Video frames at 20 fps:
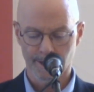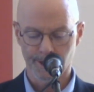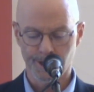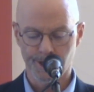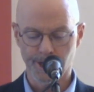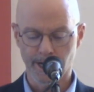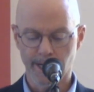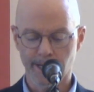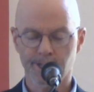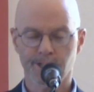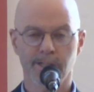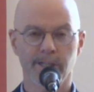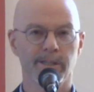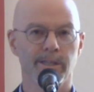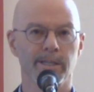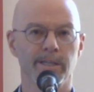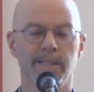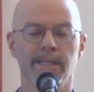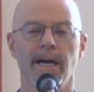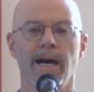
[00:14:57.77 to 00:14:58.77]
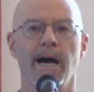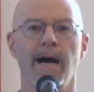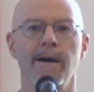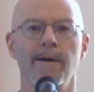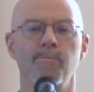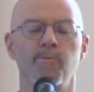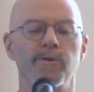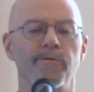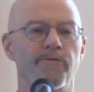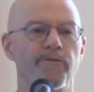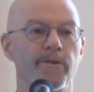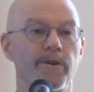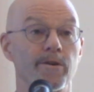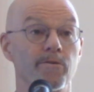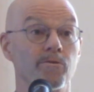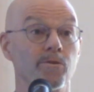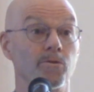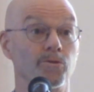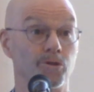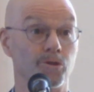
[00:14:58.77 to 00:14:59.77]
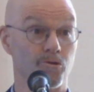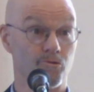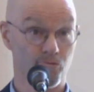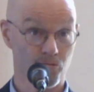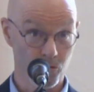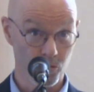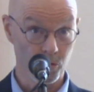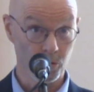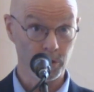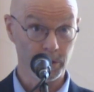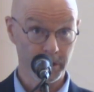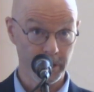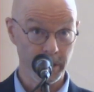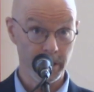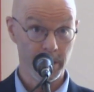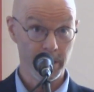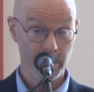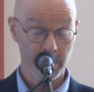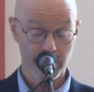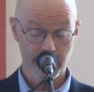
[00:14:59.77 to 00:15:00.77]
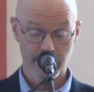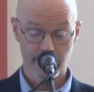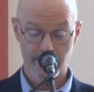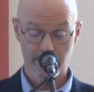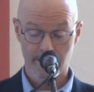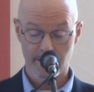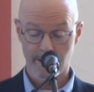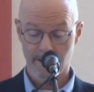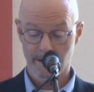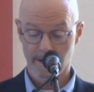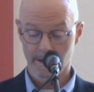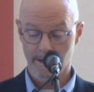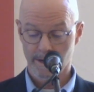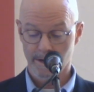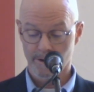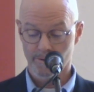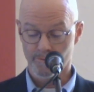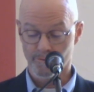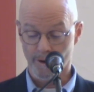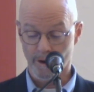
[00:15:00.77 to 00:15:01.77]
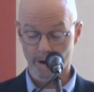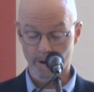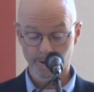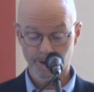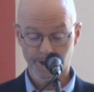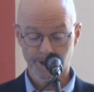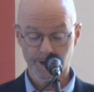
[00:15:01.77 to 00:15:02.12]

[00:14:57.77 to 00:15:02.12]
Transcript: Just at the time when Pharaoh's cruelty rose